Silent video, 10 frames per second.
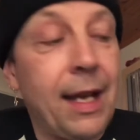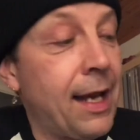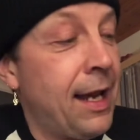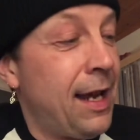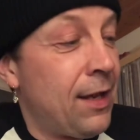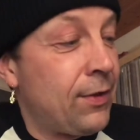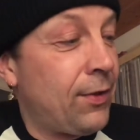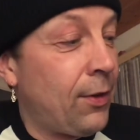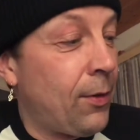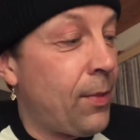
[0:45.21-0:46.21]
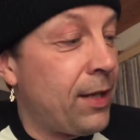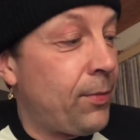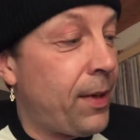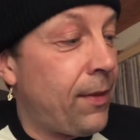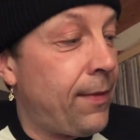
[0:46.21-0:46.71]
and I sort of went
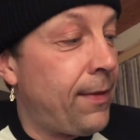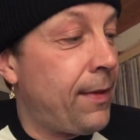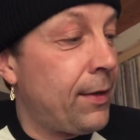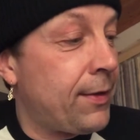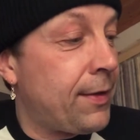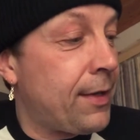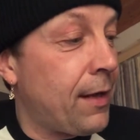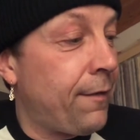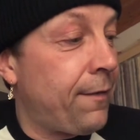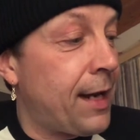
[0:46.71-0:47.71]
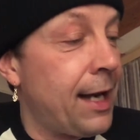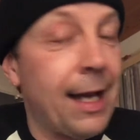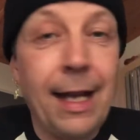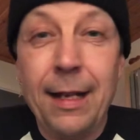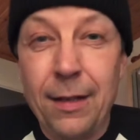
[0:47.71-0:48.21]
with the stuff I
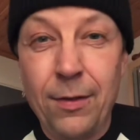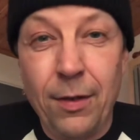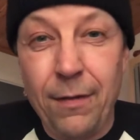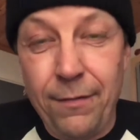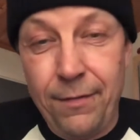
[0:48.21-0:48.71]
like, sort of